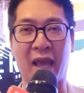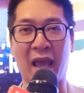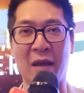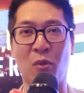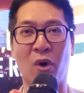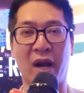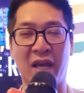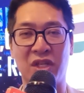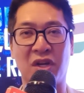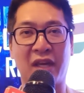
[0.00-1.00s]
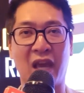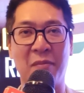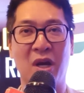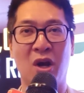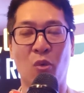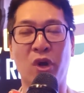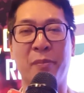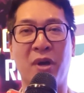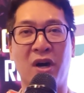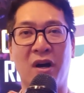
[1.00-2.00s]
game or Asian game will
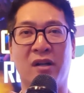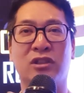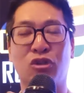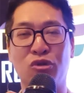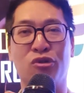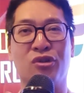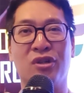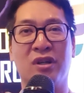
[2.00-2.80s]
be a true,